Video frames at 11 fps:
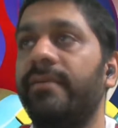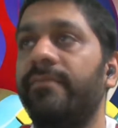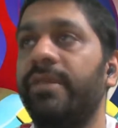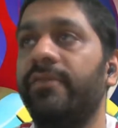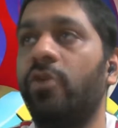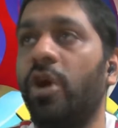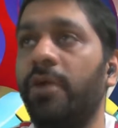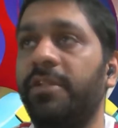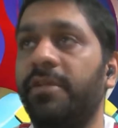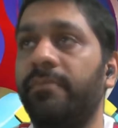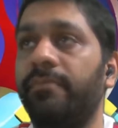They've
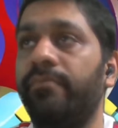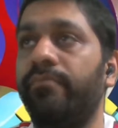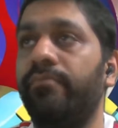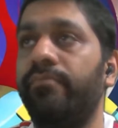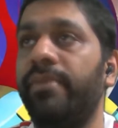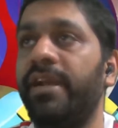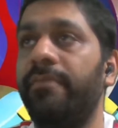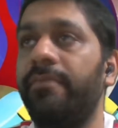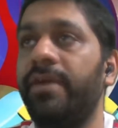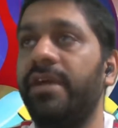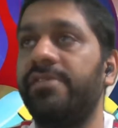got some
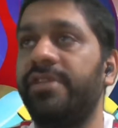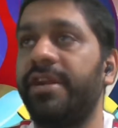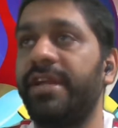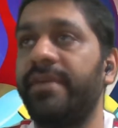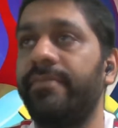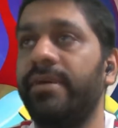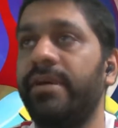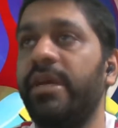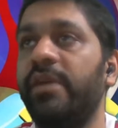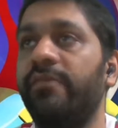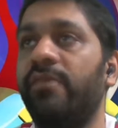brilliant players in the team
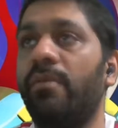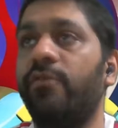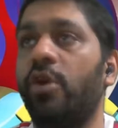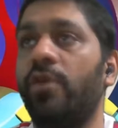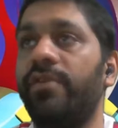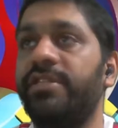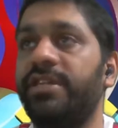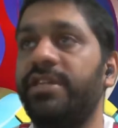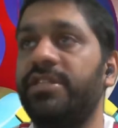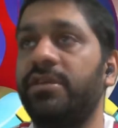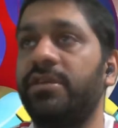in form of
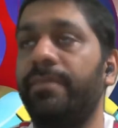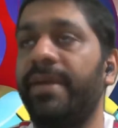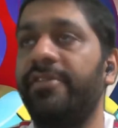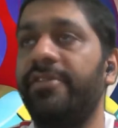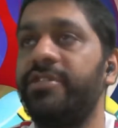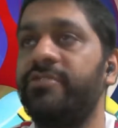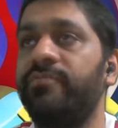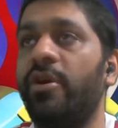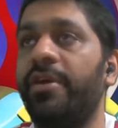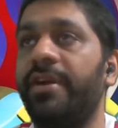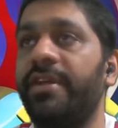Kovacic, Perisic,
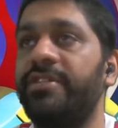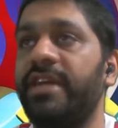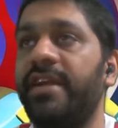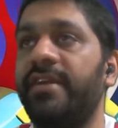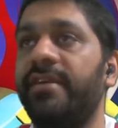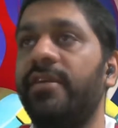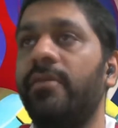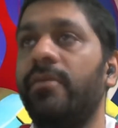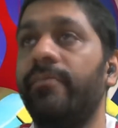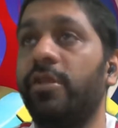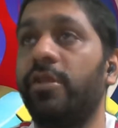Modric, and
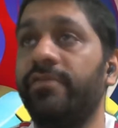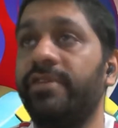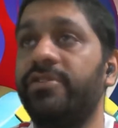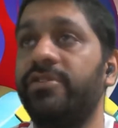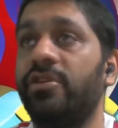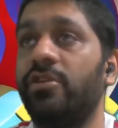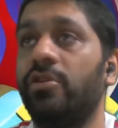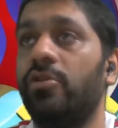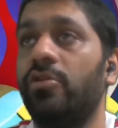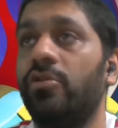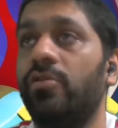Brozovic.
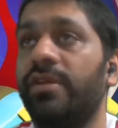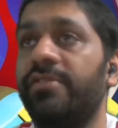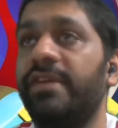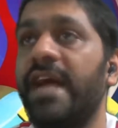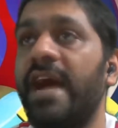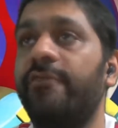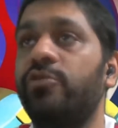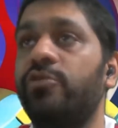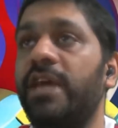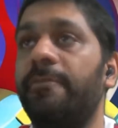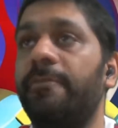Yes, they have to
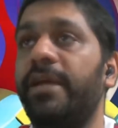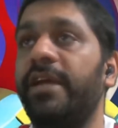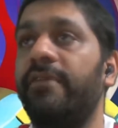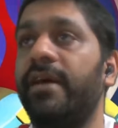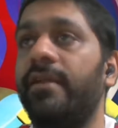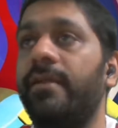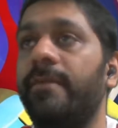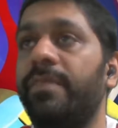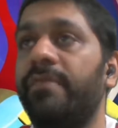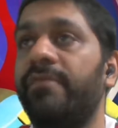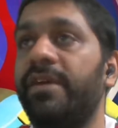start playing well
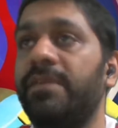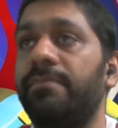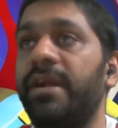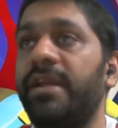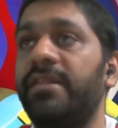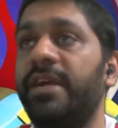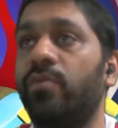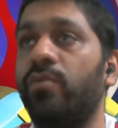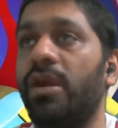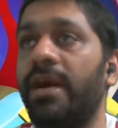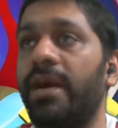the way they played in that
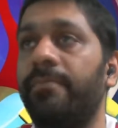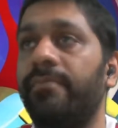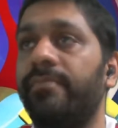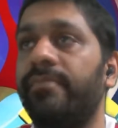World Cup.